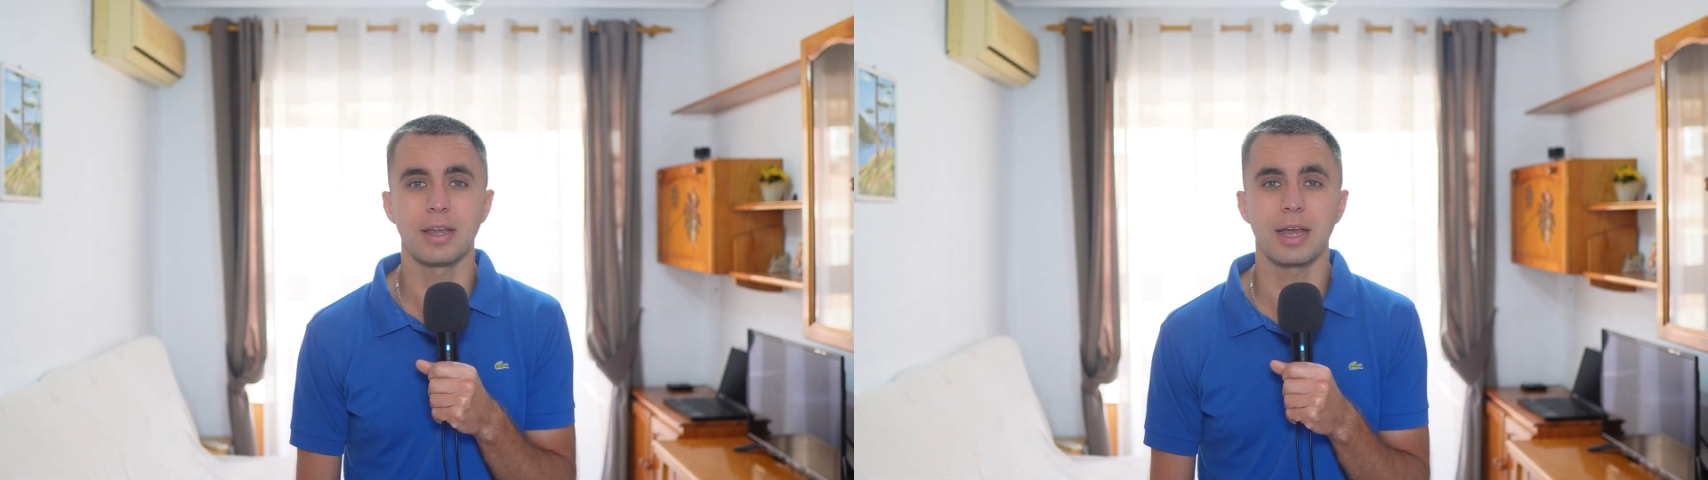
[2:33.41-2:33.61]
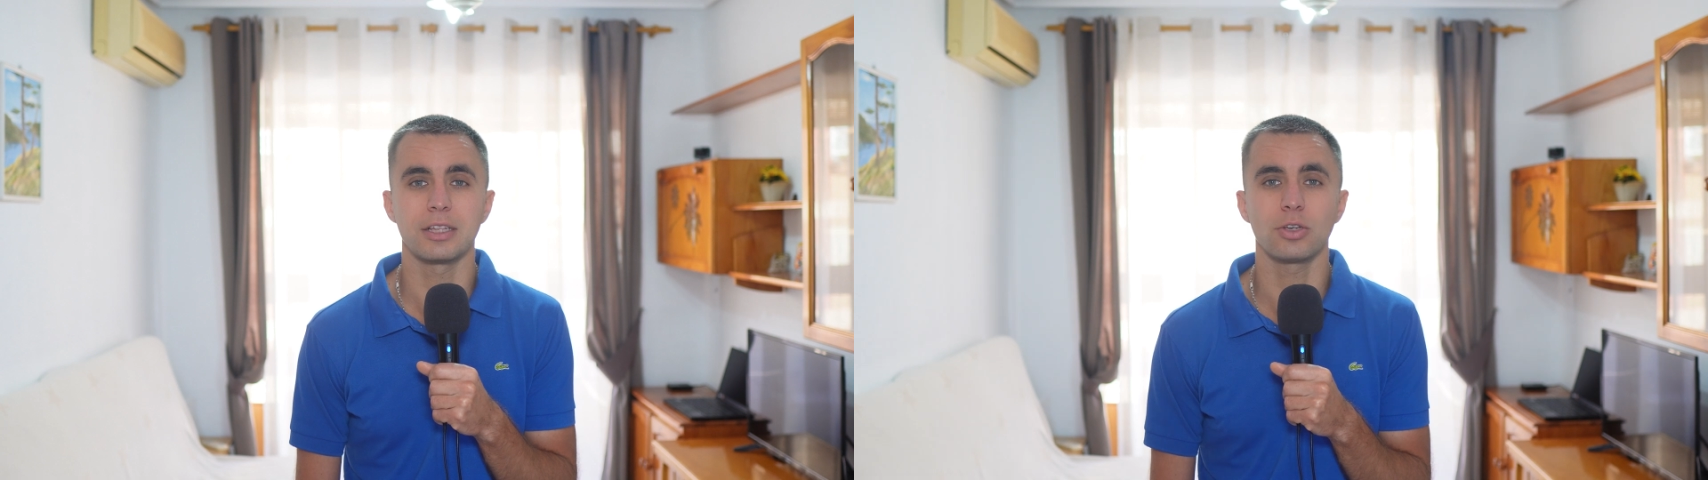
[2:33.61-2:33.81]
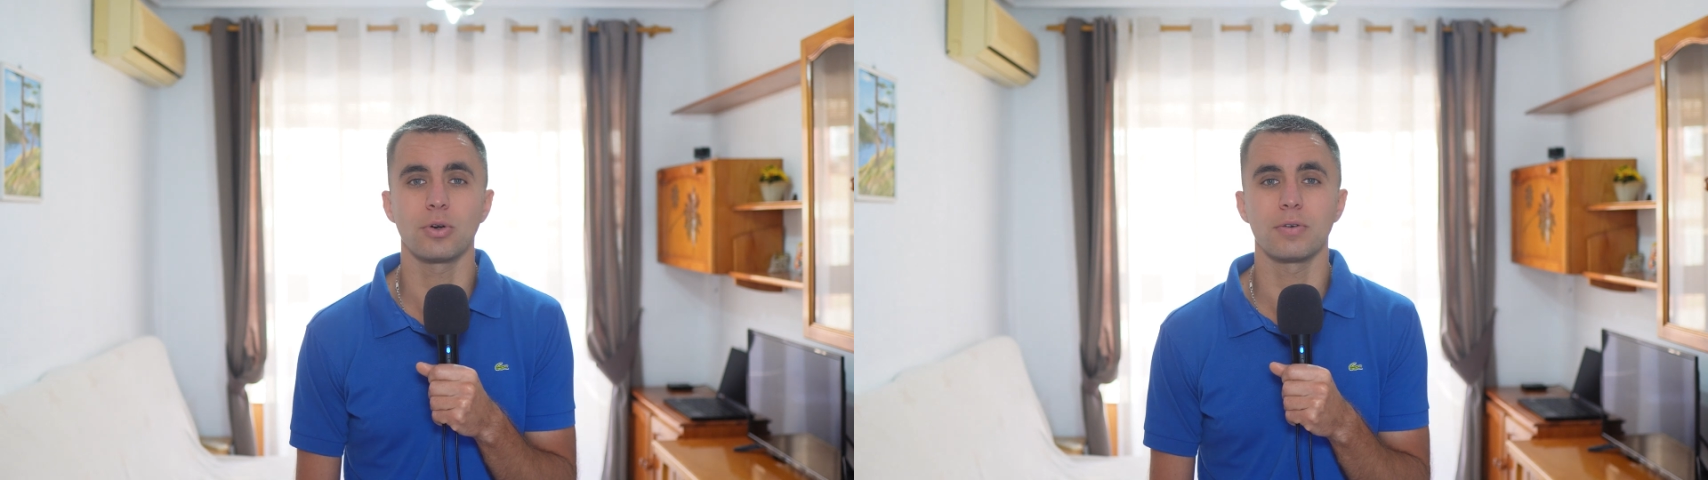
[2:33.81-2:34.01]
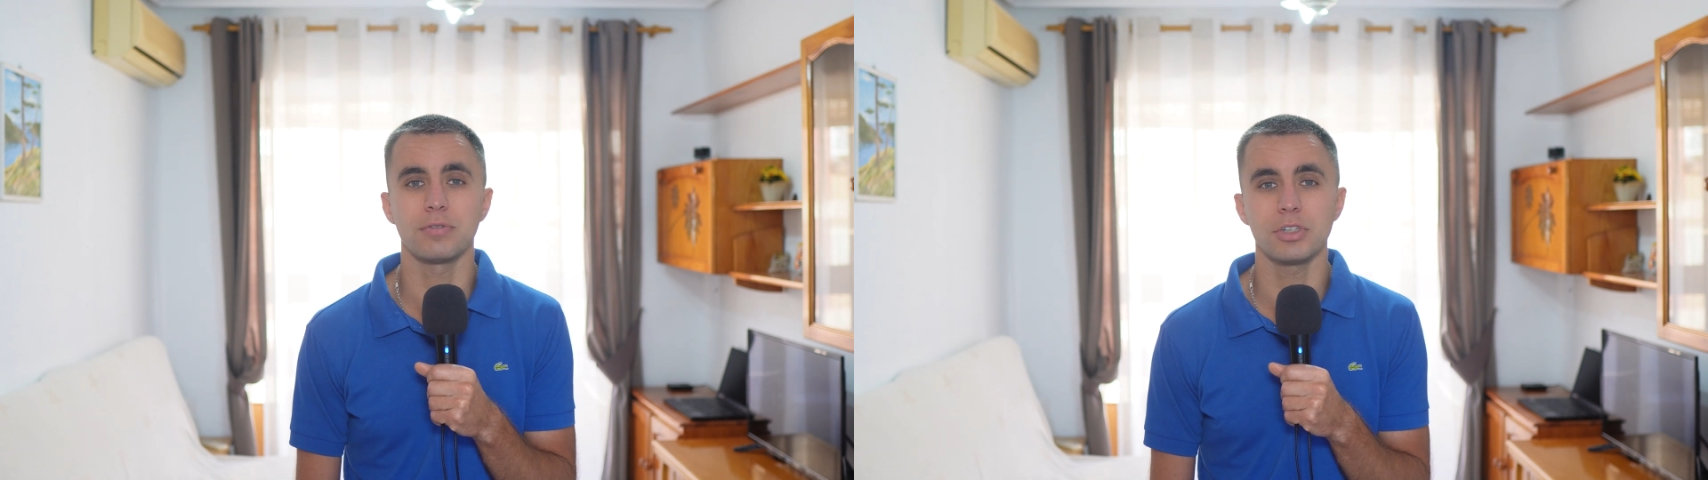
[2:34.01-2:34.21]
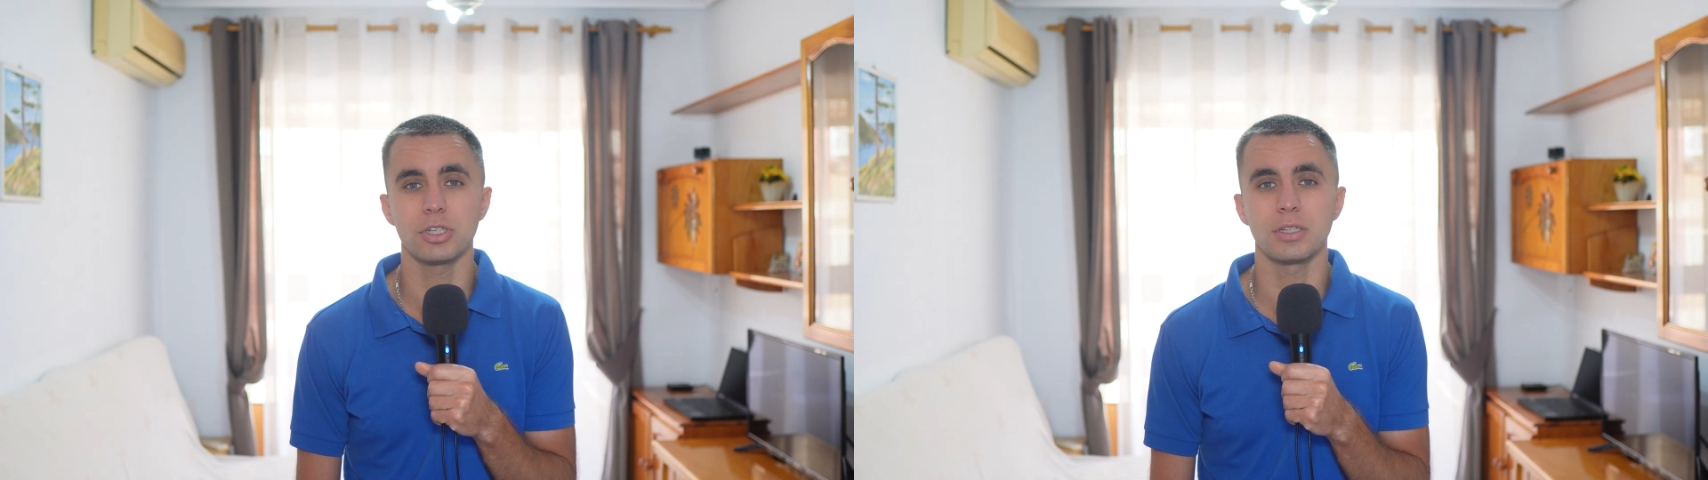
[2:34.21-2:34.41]
and your
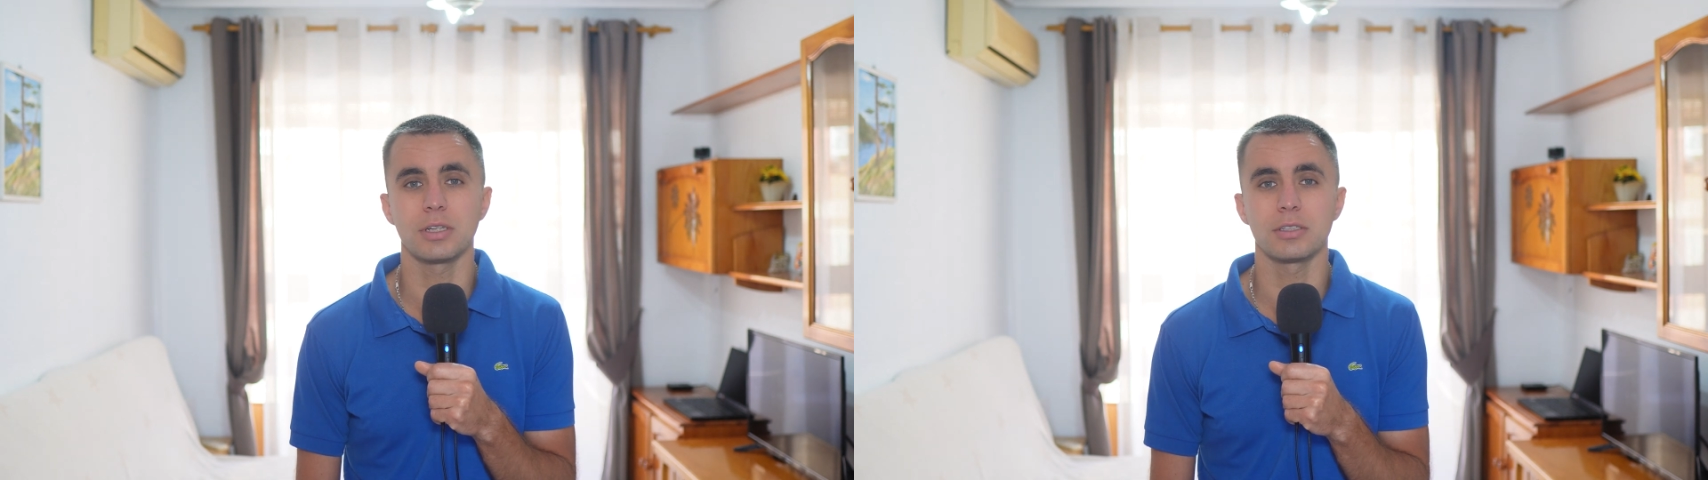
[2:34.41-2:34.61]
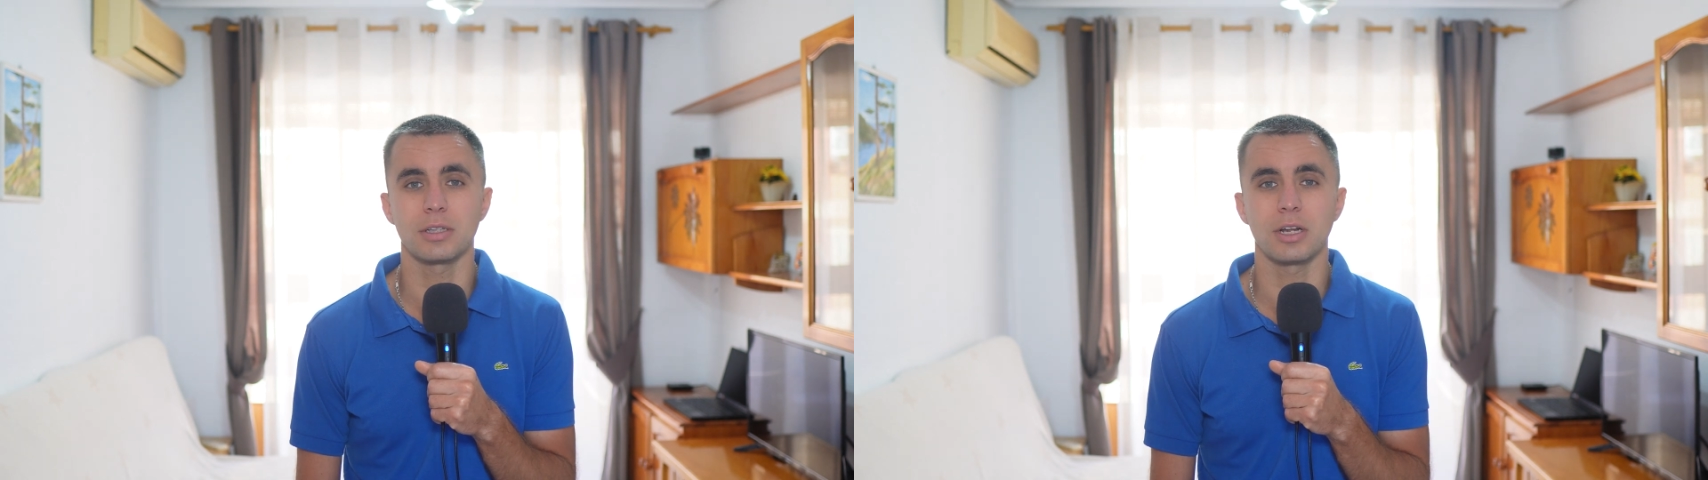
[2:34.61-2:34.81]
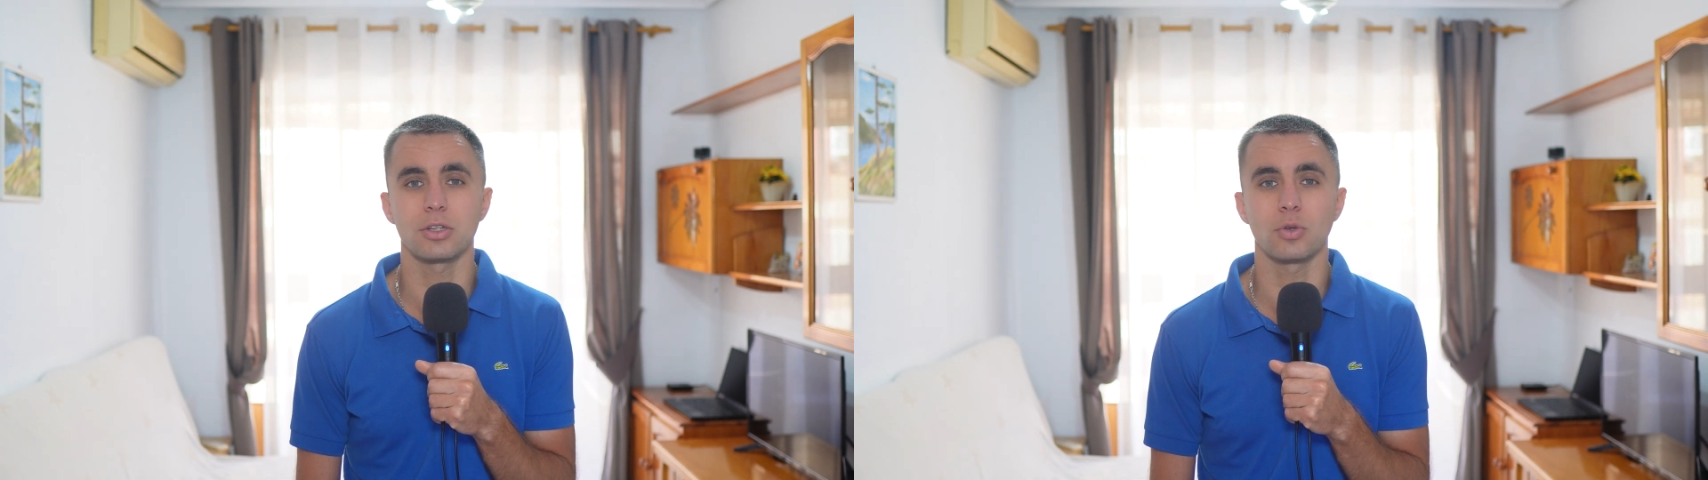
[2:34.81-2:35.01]
vision start